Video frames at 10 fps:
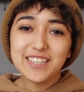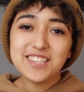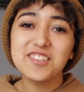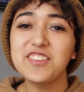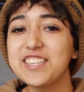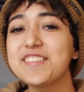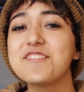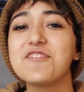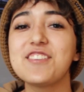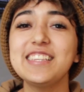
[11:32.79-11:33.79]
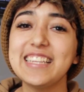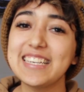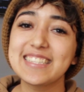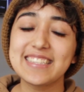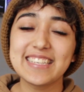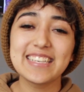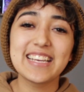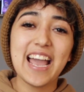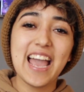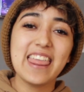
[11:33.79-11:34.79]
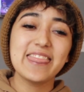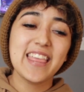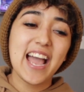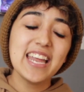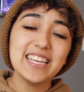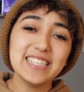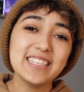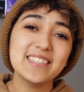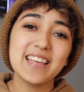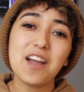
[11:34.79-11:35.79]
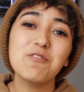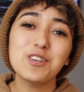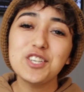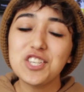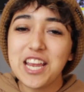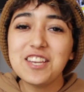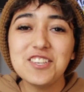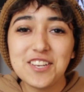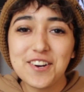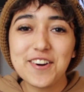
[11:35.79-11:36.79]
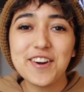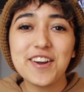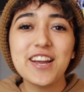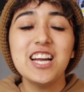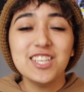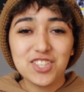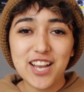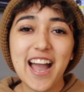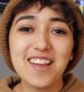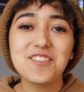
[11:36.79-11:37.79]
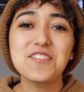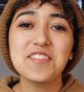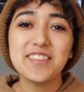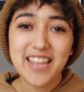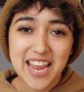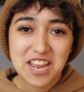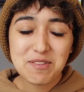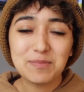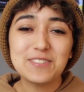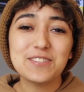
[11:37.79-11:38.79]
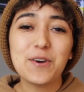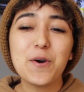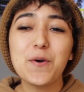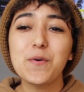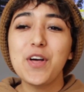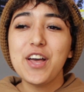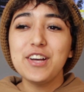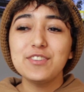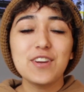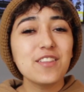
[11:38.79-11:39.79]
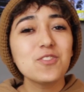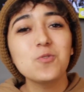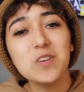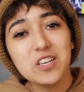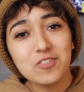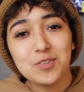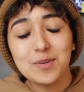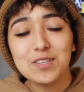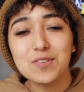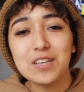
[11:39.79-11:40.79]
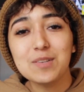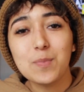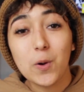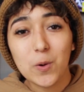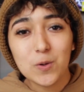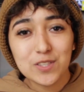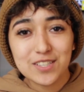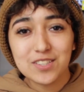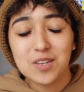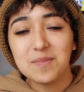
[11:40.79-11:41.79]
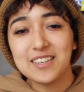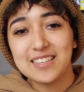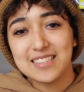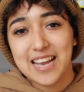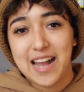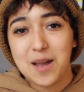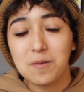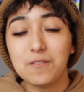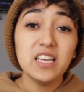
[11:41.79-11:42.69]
forgot to mention one last thing, and that is that we're changing our channel name. So throughout the week we've been doing polls on the community tab.